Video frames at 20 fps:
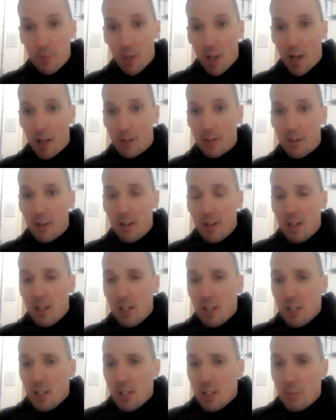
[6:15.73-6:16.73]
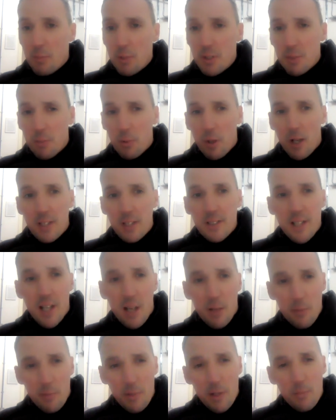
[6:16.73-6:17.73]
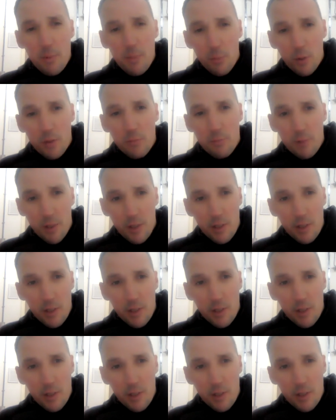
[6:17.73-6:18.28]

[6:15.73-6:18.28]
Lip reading: And you'd be surprised at how many people would